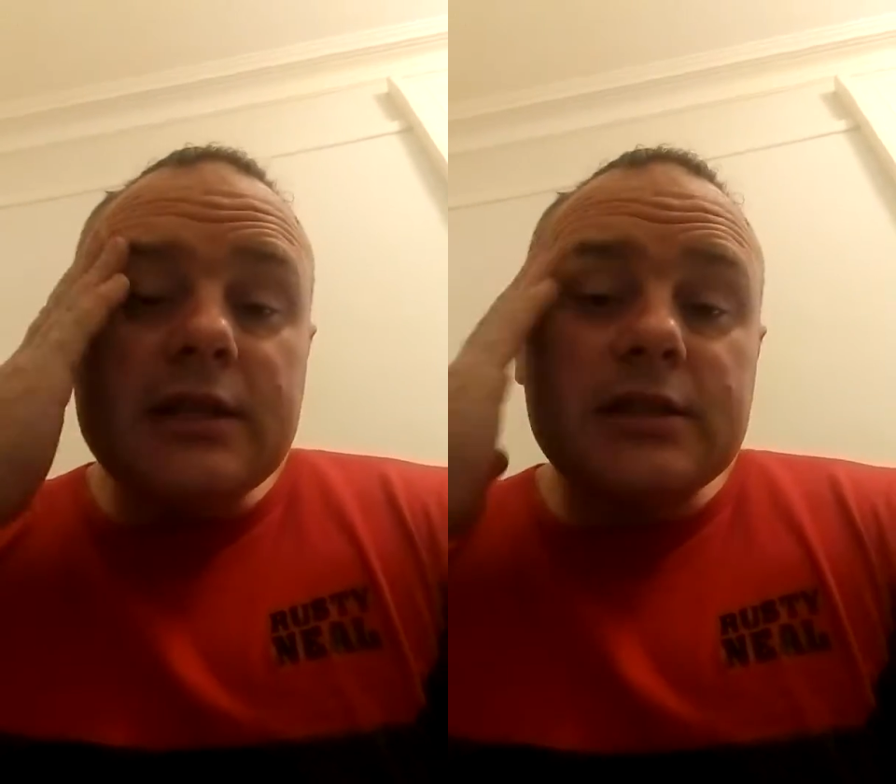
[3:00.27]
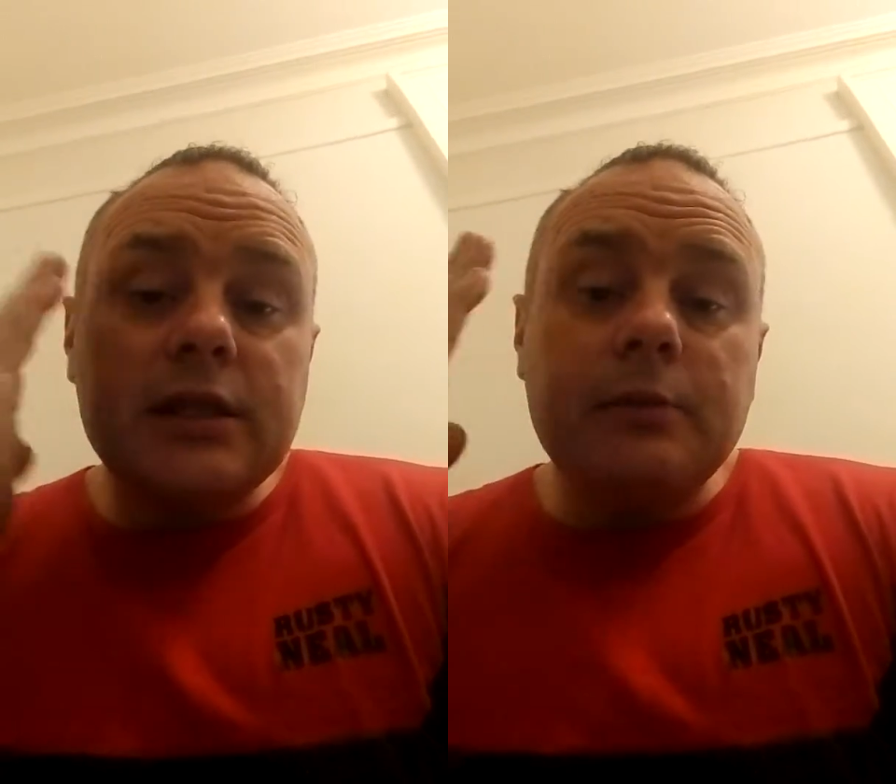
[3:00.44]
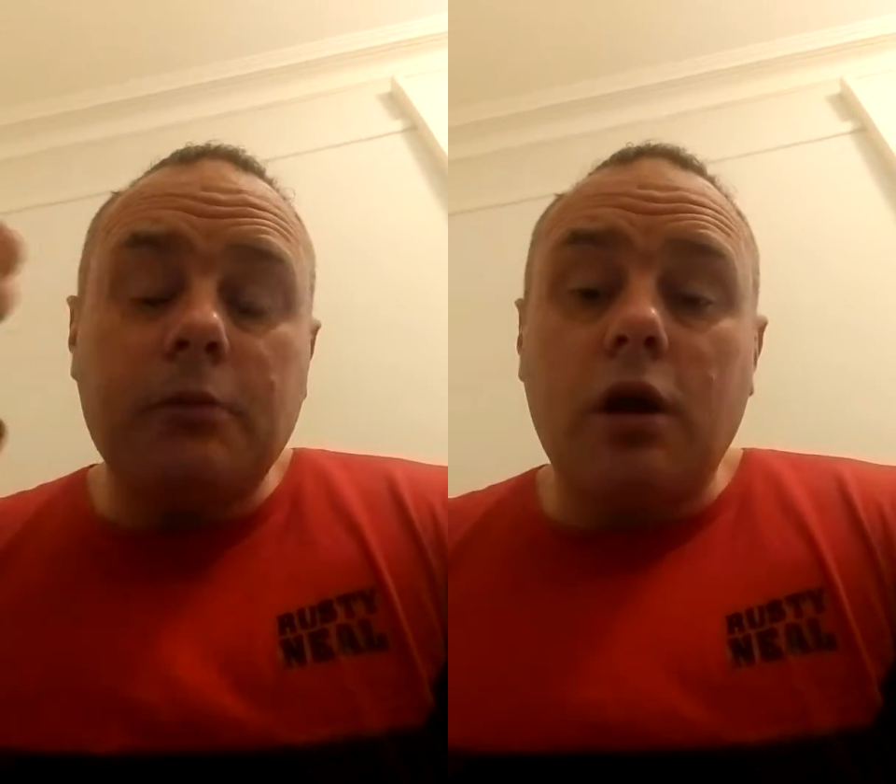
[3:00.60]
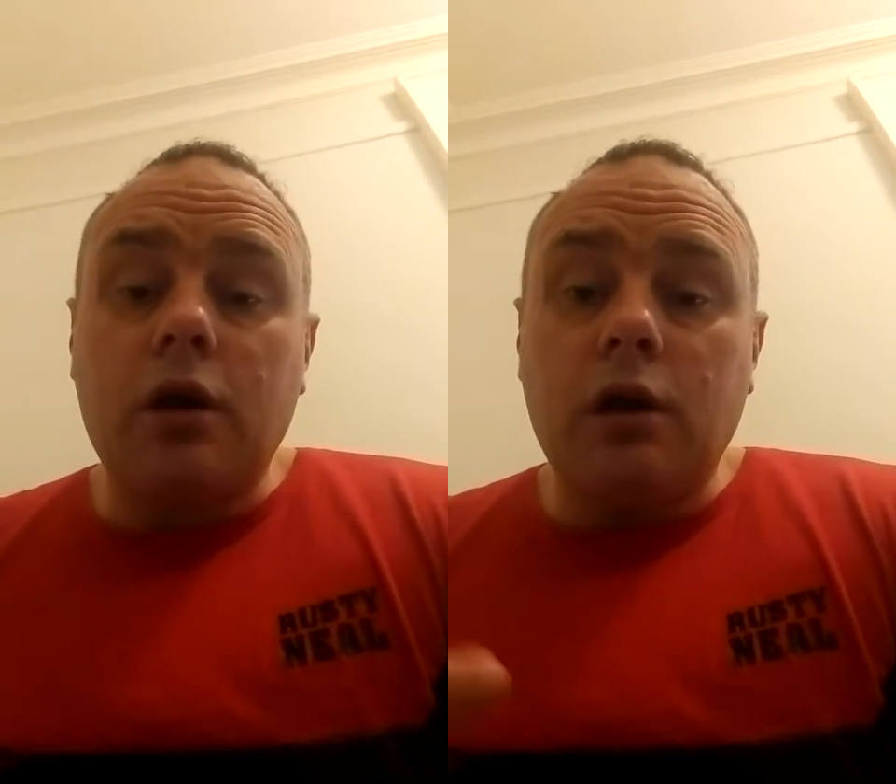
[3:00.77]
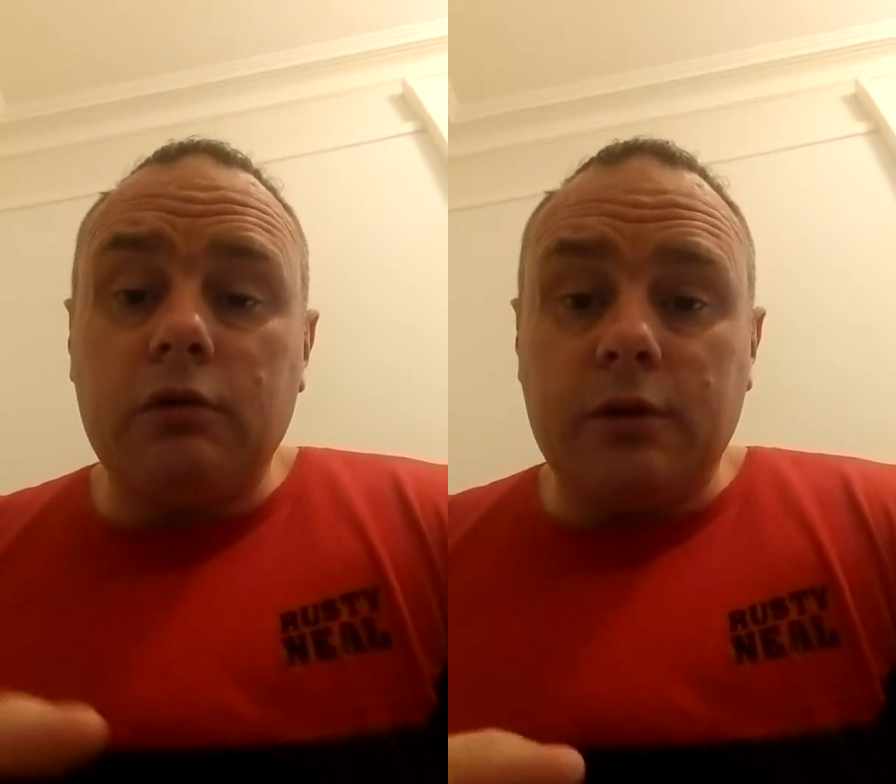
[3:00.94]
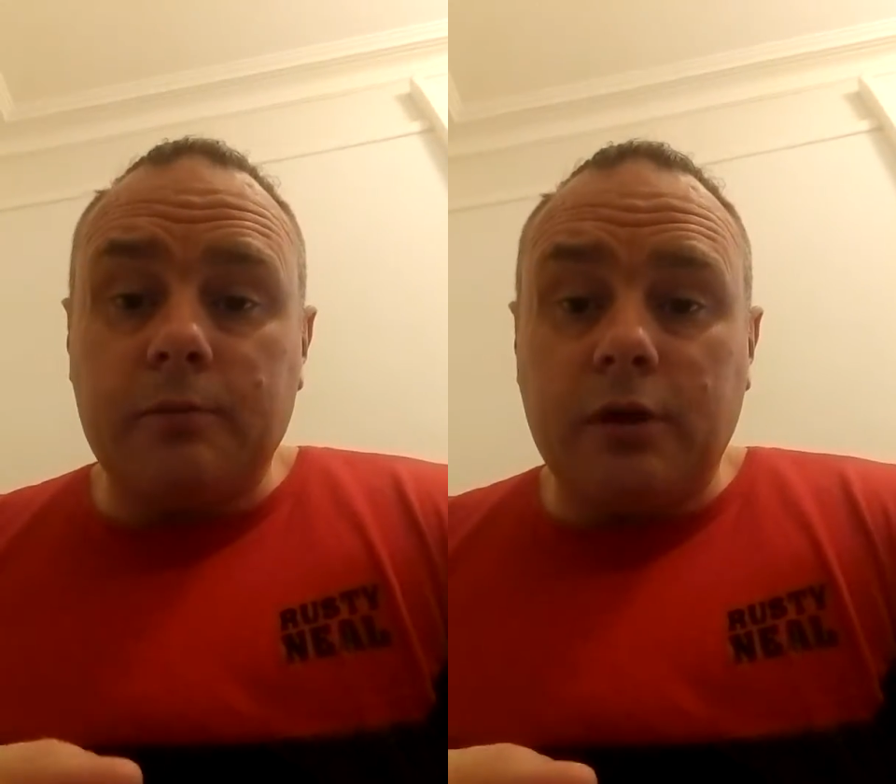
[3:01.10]
Mongolian
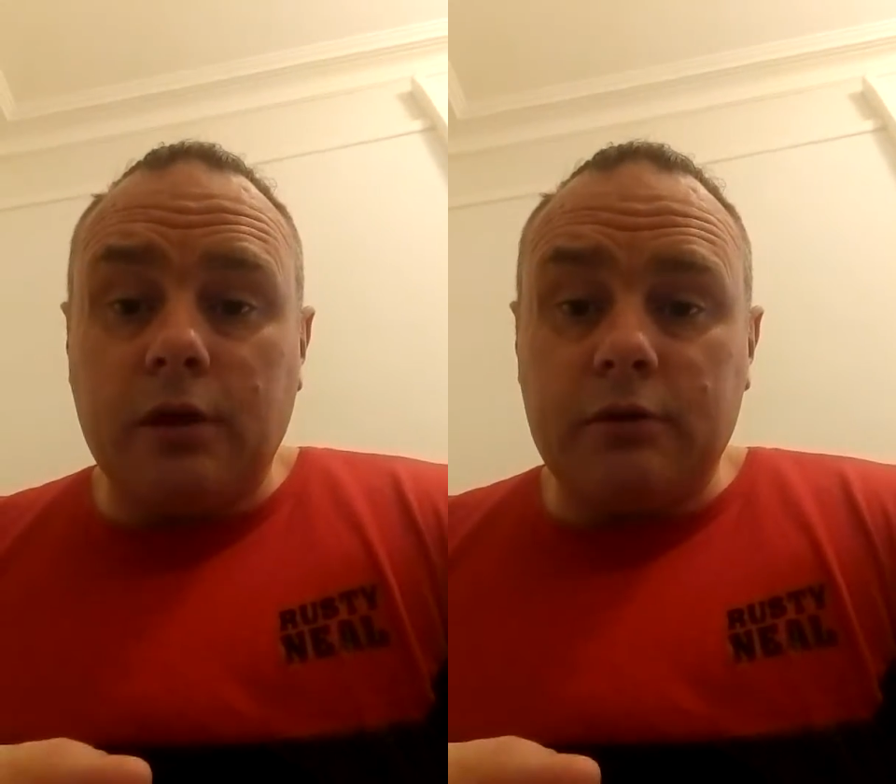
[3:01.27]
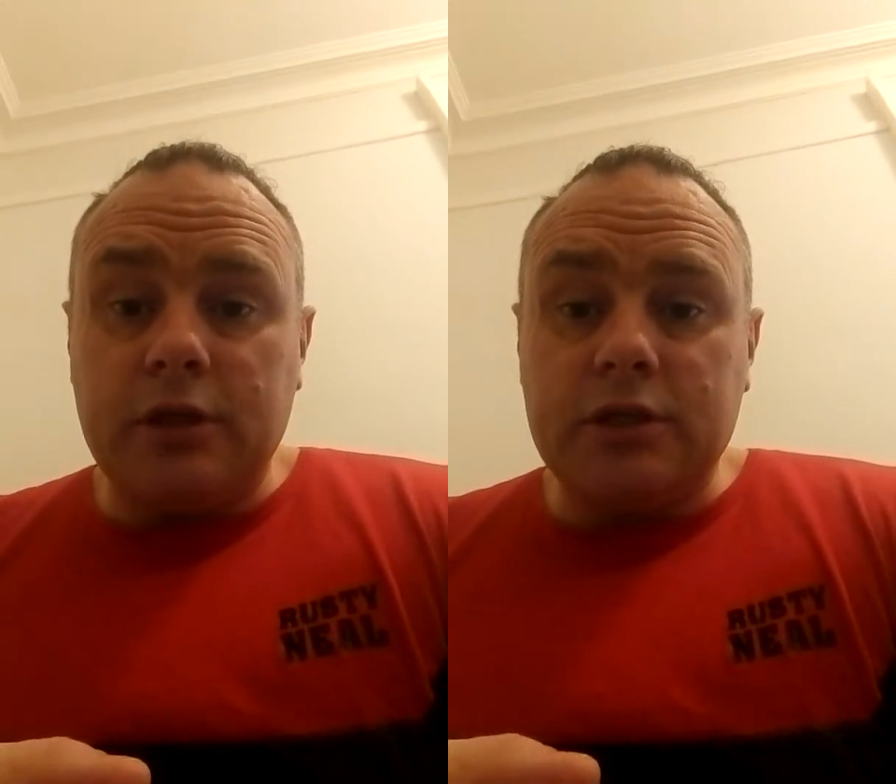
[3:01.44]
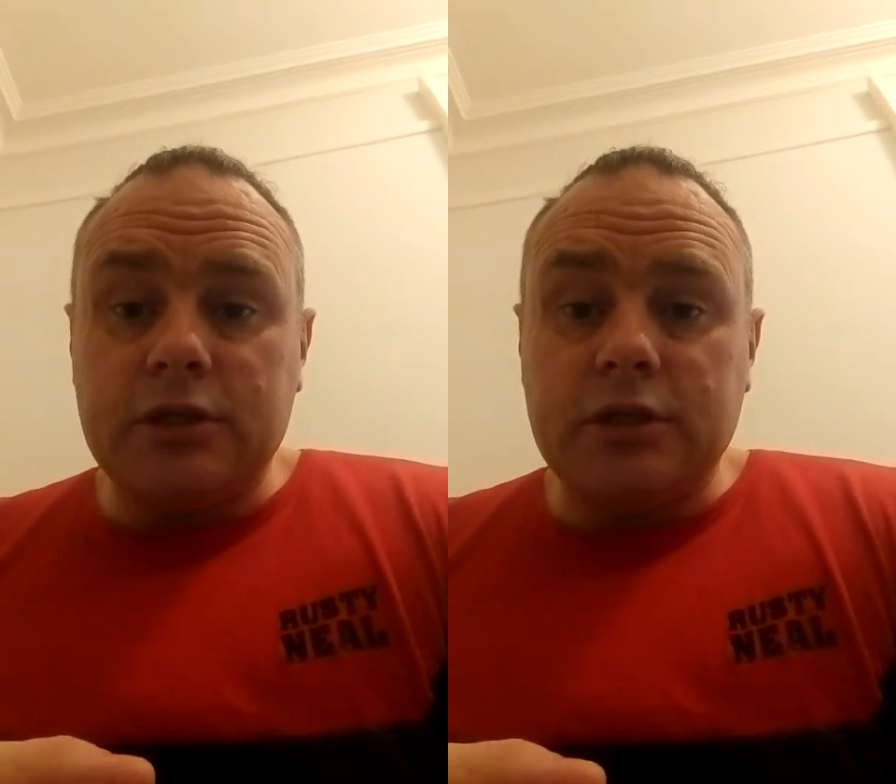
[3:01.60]
ponies